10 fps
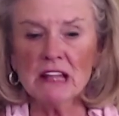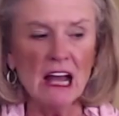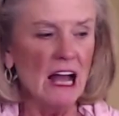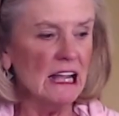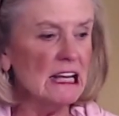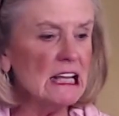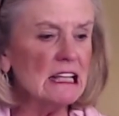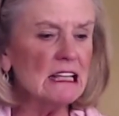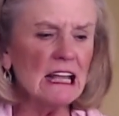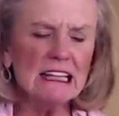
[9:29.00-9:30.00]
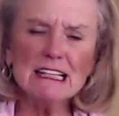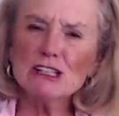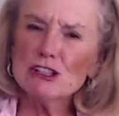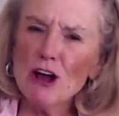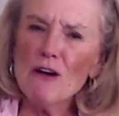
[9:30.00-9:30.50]
And it's
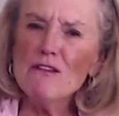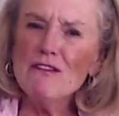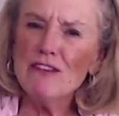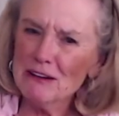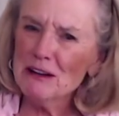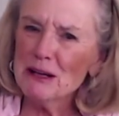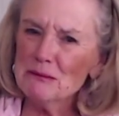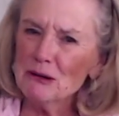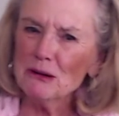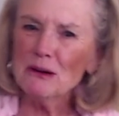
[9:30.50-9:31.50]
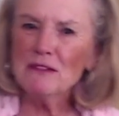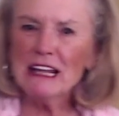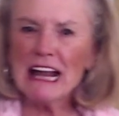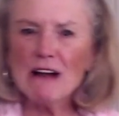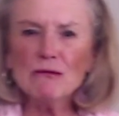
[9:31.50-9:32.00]
so variable that
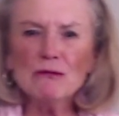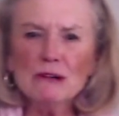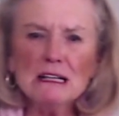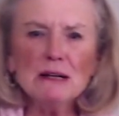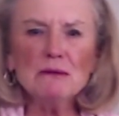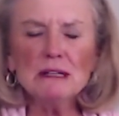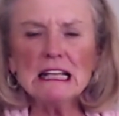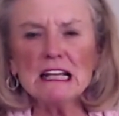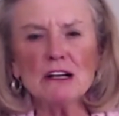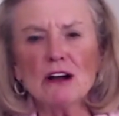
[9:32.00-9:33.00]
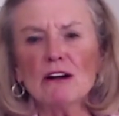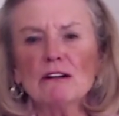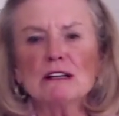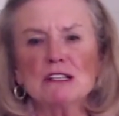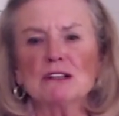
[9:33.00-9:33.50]
I really encourage
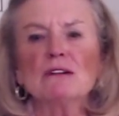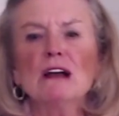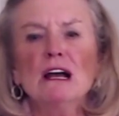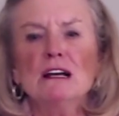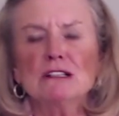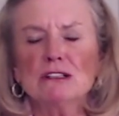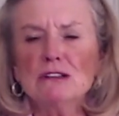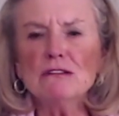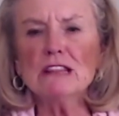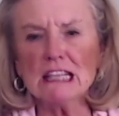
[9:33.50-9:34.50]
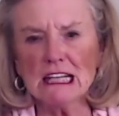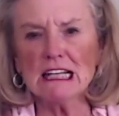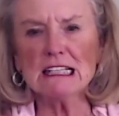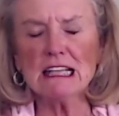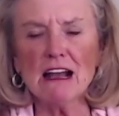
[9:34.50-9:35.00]
you to do things
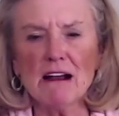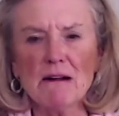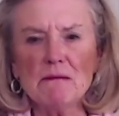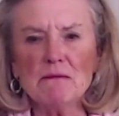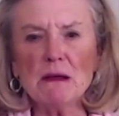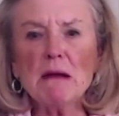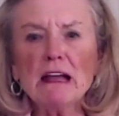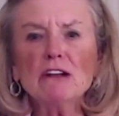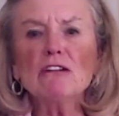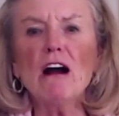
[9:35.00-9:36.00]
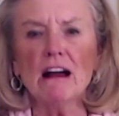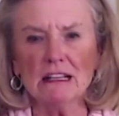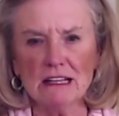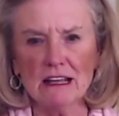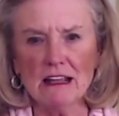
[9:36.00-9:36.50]
that make your
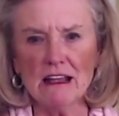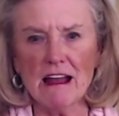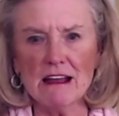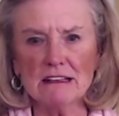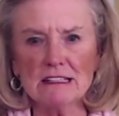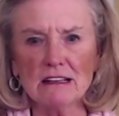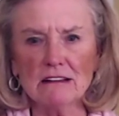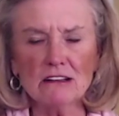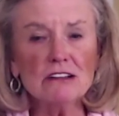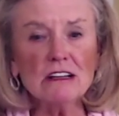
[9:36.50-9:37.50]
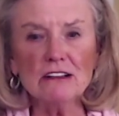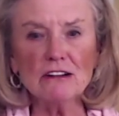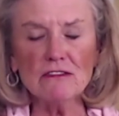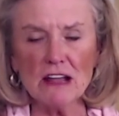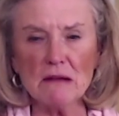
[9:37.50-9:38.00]
holiday, as the cook in your
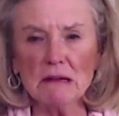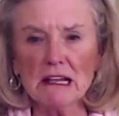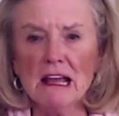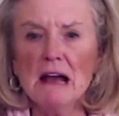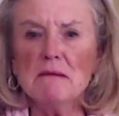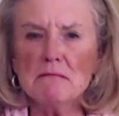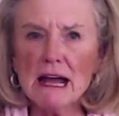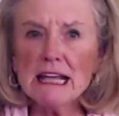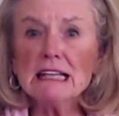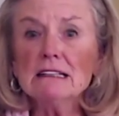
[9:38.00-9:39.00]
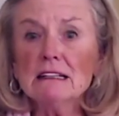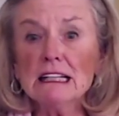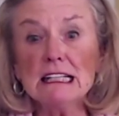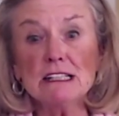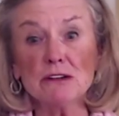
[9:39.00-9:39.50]
family, make it a little
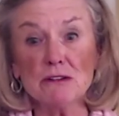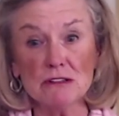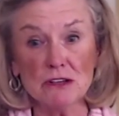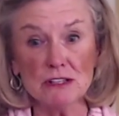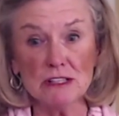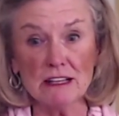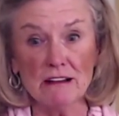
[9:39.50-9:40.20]
easier on yourself.